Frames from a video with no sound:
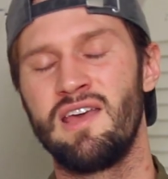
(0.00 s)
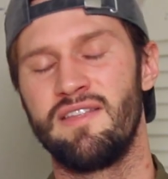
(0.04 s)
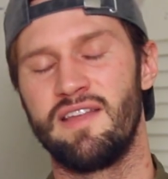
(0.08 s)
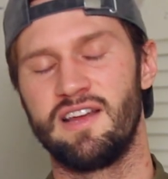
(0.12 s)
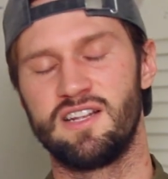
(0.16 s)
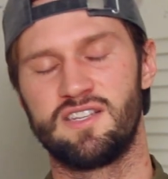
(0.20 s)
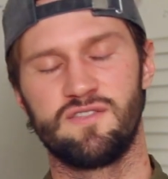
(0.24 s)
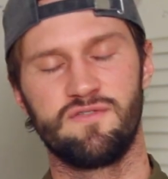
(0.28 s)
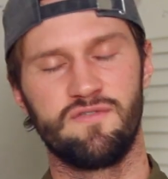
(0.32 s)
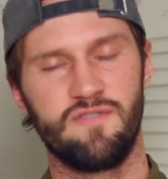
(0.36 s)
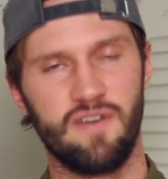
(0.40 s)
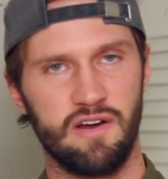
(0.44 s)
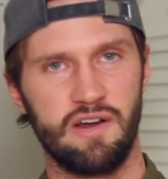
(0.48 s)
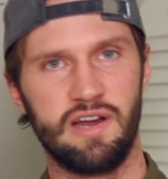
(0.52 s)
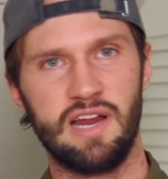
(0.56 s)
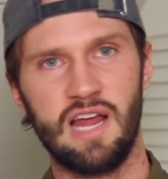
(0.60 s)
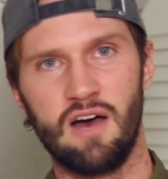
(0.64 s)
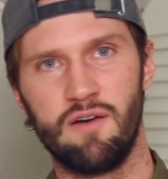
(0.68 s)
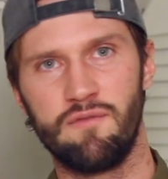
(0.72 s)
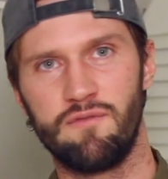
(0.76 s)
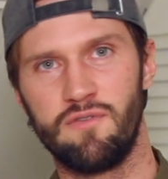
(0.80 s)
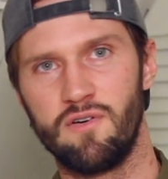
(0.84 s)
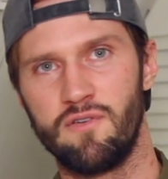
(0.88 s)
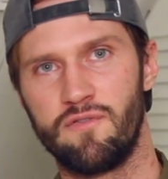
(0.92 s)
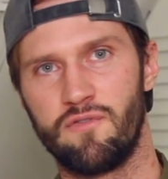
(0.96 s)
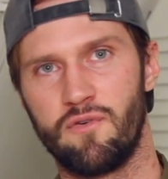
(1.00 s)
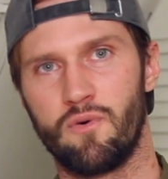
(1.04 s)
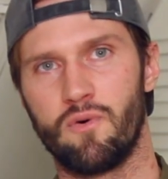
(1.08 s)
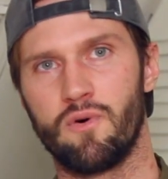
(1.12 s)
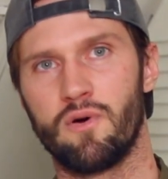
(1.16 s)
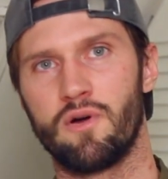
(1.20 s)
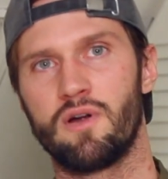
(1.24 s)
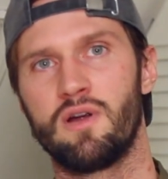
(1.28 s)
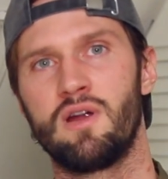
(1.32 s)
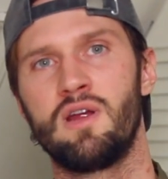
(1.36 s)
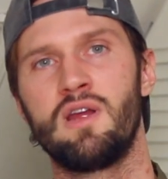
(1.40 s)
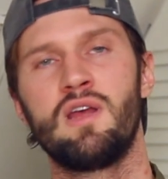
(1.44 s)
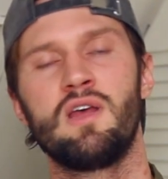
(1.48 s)
That's very helpful
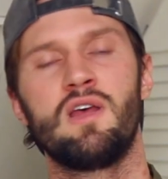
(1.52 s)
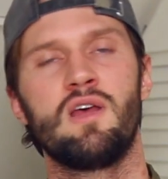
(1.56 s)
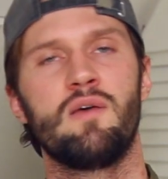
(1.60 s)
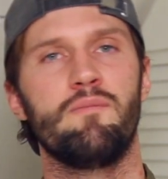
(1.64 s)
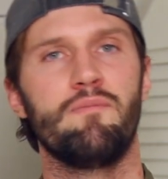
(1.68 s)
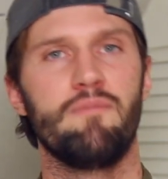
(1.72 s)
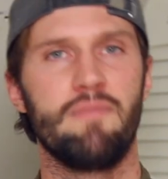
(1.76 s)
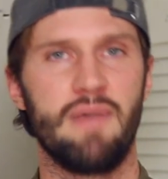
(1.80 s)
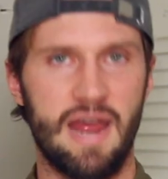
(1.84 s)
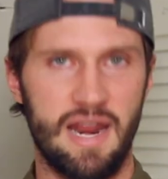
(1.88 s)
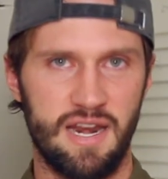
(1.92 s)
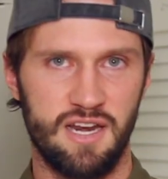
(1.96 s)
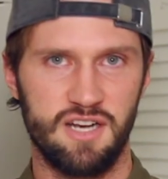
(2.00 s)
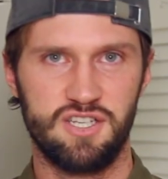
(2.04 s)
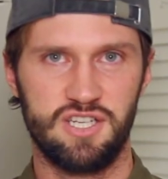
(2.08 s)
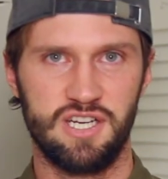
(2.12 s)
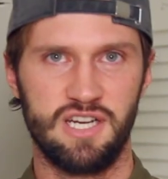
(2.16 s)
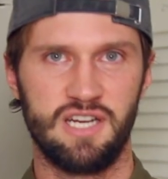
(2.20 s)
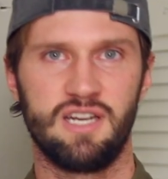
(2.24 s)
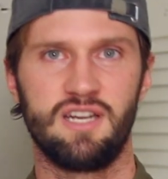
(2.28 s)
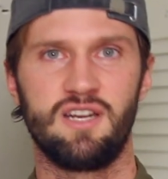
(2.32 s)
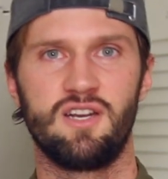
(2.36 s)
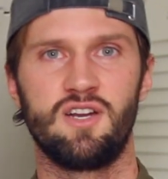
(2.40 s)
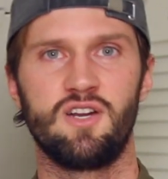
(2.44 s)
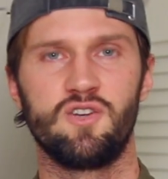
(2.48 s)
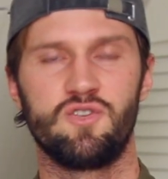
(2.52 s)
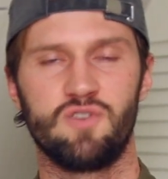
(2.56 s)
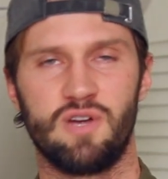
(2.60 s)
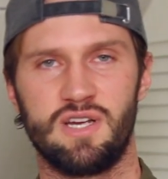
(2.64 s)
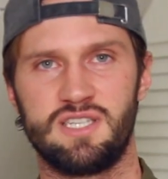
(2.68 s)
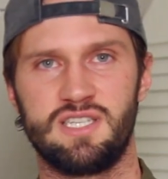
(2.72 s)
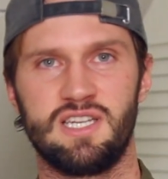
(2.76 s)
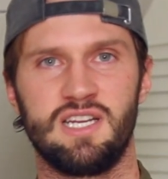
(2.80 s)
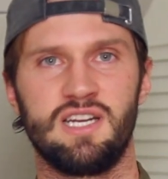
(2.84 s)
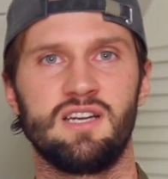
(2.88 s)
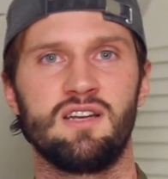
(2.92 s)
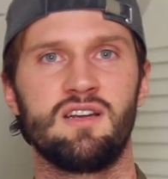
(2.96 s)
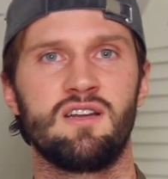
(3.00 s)
for managing and
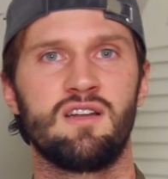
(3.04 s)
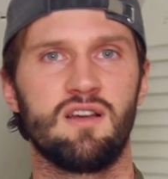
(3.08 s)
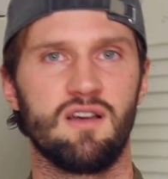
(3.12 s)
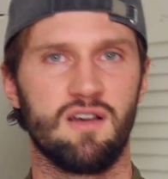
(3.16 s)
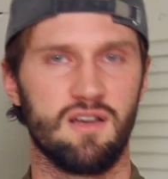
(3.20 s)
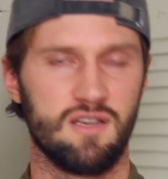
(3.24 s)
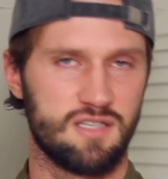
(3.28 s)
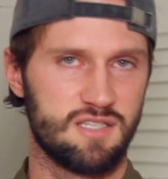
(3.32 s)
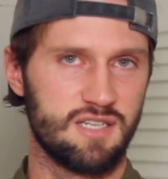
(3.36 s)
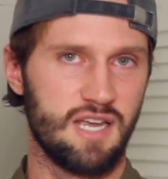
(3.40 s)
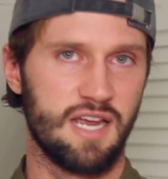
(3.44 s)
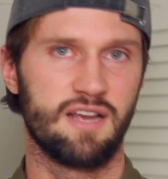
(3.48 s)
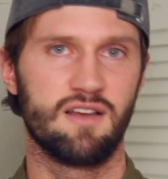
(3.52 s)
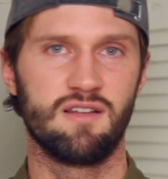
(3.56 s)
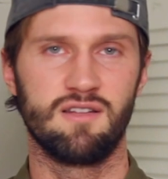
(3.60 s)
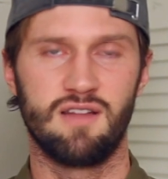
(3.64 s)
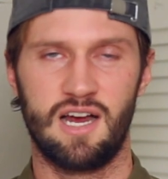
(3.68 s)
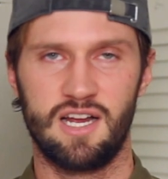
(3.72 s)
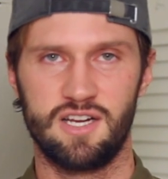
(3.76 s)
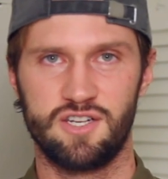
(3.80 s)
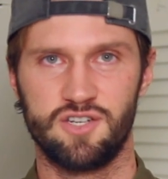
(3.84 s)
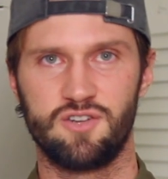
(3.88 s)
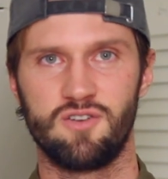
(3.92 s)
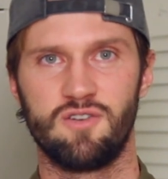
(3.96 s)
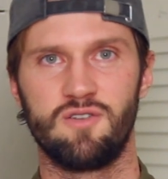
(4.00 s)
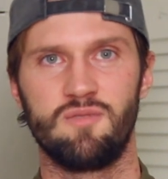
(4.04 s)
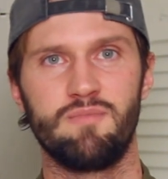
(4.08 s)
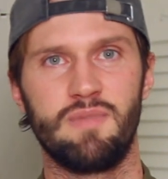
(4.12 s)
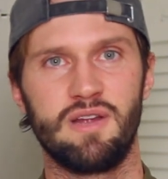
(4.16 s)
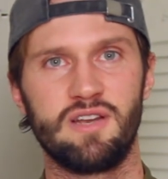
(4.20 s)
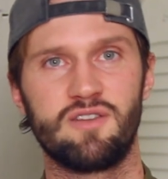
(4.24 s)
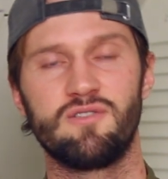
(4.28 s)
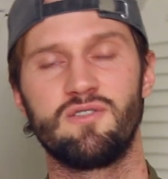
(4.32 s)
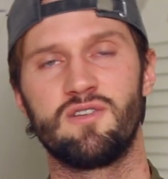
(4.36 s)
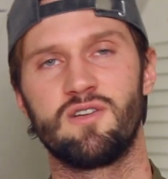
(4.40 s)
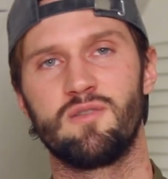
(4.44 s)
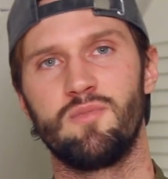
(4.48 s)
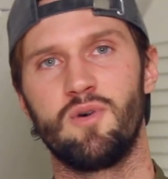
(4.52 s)
addressing psychological,
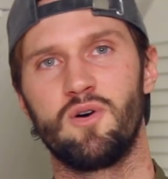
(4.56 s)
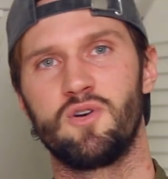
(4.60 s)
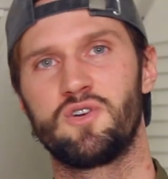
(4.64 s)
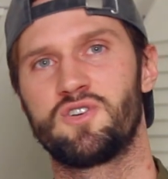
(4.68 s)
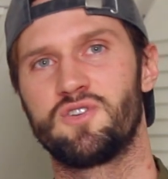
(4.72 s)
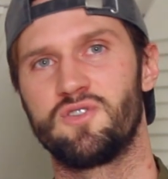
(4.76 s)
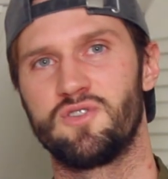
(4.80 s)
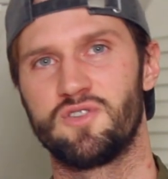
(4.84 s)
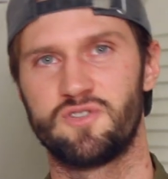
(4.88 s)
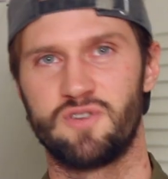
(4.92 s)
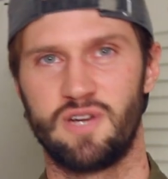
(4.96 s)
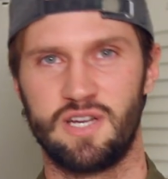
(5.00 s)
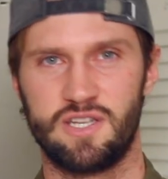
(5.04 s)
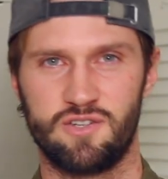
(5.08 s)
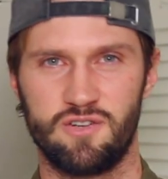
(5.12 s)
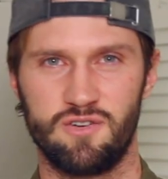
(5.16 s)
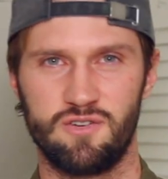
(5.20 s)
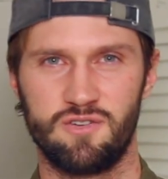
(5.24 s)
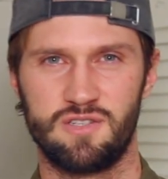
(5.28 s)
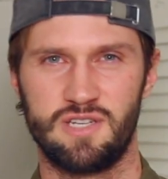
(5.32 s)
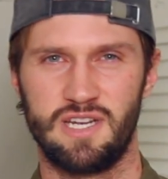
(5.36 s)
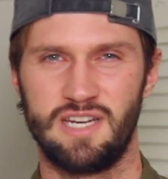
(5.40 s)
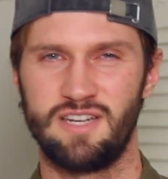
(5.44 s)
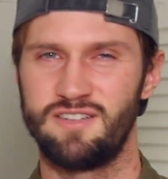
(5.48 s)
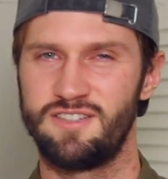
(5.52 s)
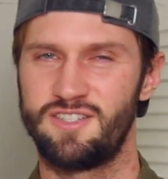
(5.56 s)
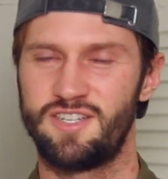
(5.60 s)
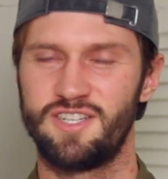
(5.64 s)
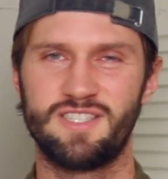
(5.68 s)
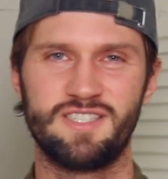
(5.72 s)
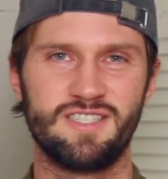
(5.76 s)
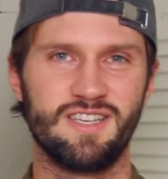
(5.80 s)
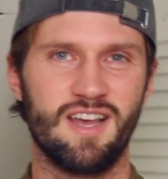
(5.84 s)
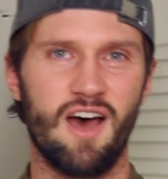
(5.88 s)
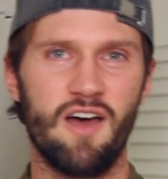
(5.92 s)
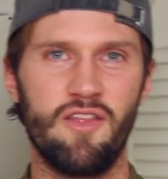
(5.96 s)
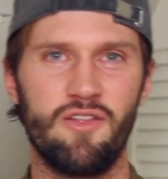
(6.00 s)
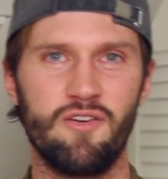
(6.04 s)
mental, and emotional stressors and
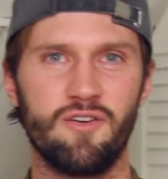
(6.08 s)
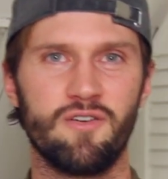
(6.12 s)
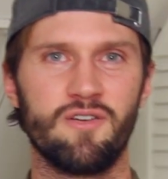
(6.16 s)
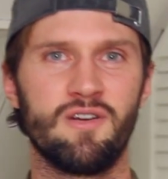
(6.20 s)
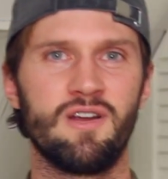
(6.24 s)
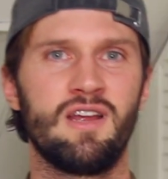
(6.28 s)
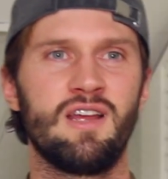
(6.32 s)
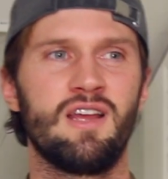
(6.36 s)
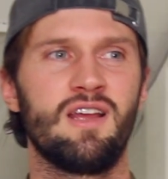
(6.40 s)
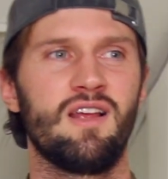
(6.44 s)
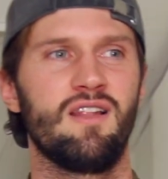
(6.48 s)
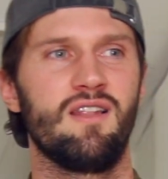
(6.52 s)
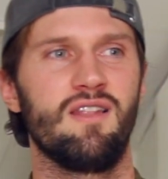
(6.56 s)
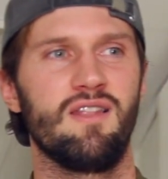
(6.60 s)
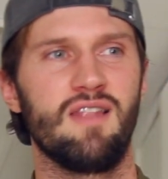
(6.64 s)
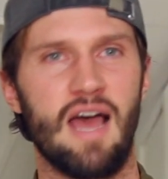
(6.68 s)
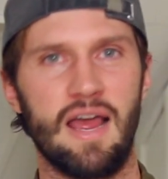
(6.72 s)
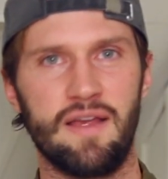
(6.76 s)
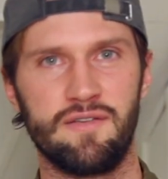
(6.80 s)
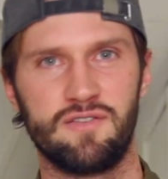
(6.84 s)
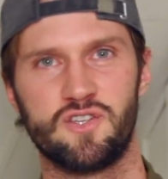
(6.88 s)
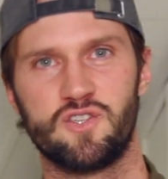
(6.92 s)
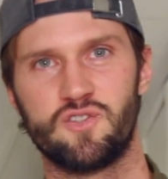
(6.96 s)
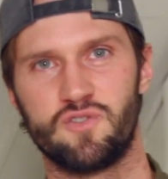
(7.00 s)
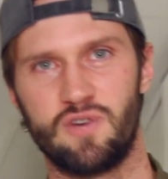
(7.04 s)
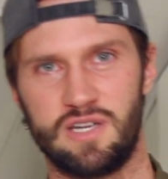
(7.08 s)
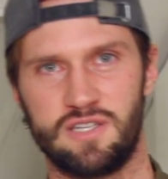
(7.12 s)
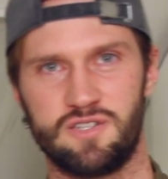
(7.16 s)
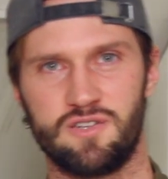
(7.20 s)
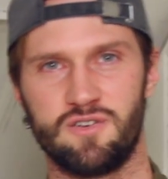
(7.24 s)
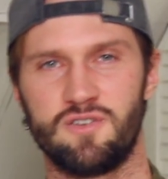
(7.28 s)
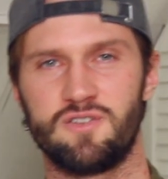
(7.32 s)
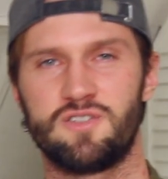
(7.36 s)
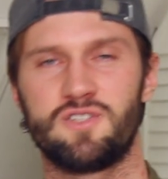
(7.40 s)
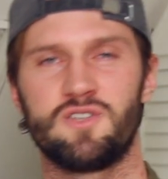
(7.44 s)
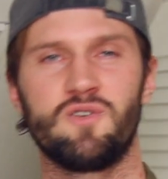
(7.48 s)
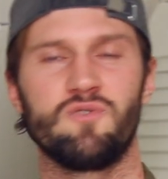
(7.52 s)
just other life stressors.